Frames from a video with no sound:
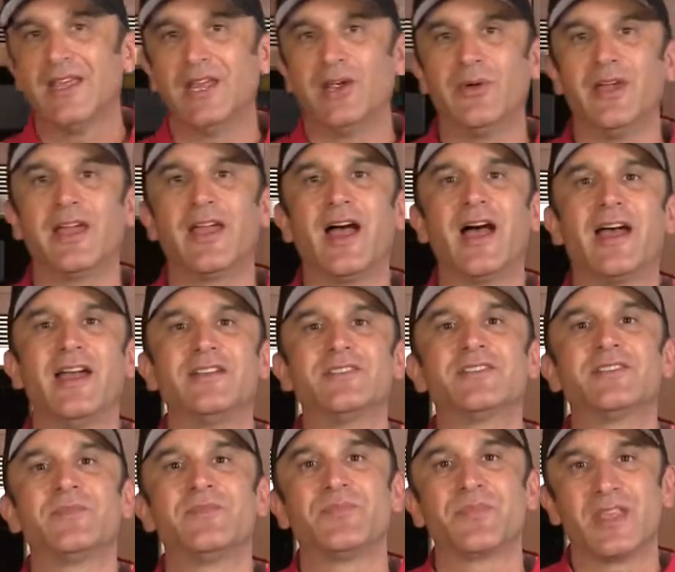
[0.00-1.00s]
Anyway,
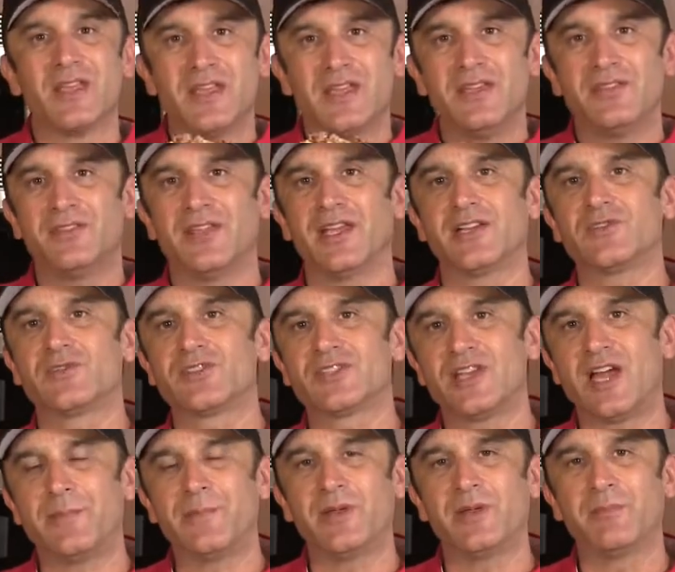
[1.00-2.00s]
guys, thanks for
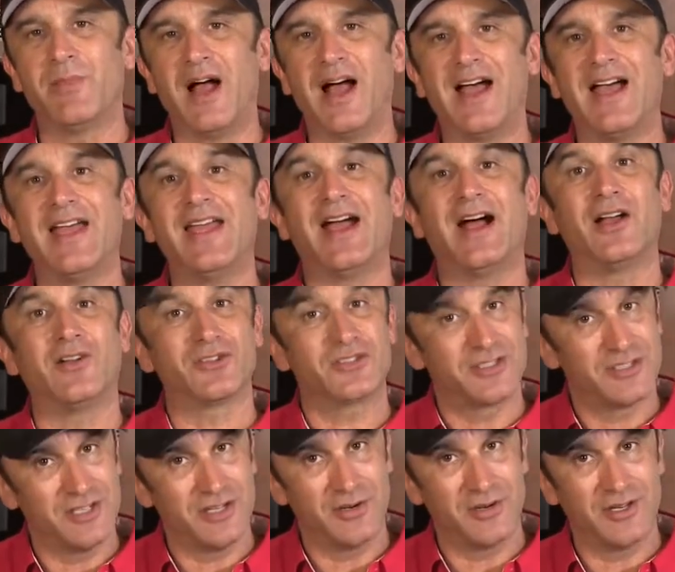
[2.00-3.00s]
stopping by. I'll
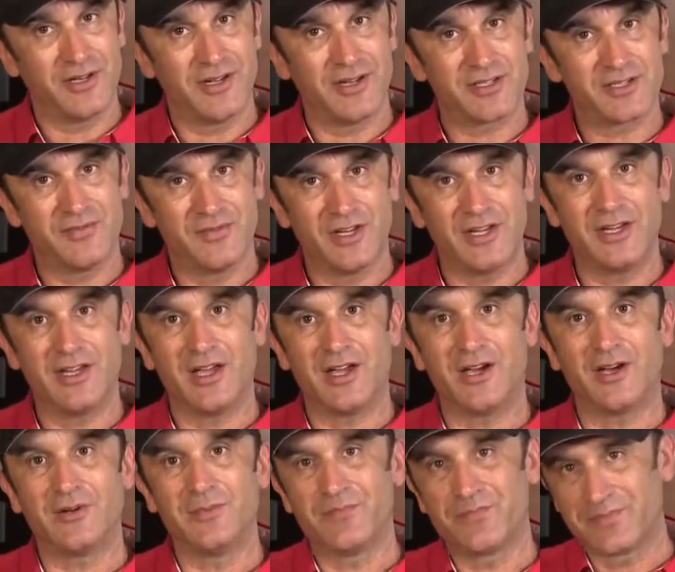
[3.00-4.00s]
see you on the next
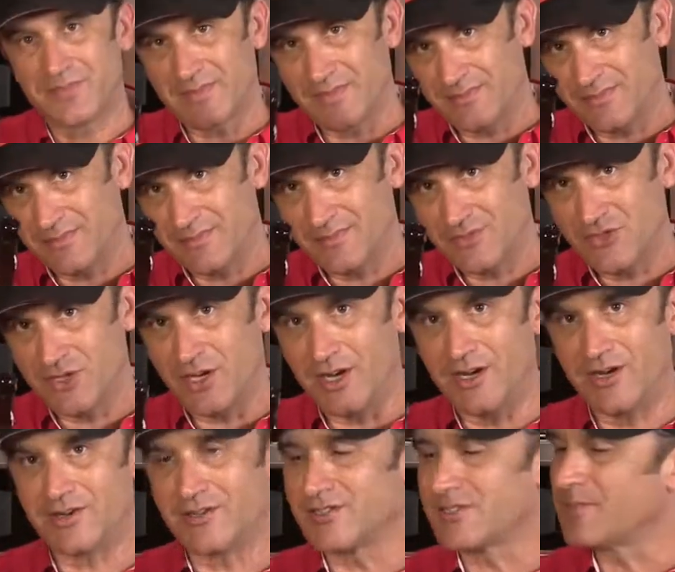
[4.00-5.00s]
video.
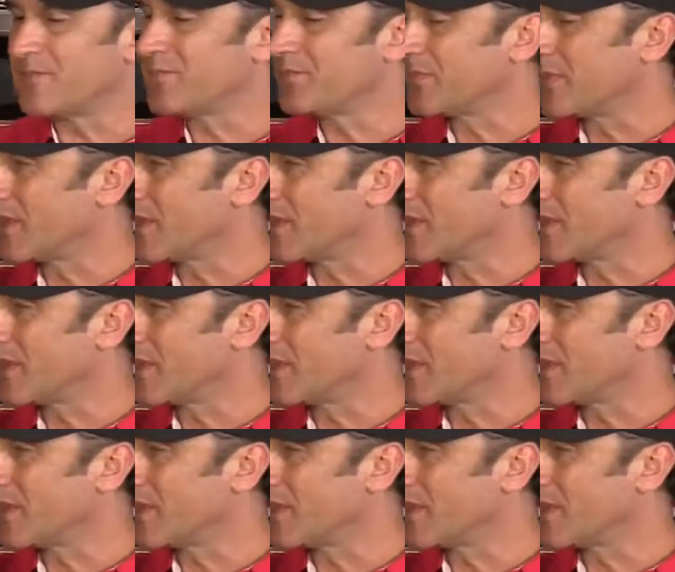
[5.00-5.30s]
Cheers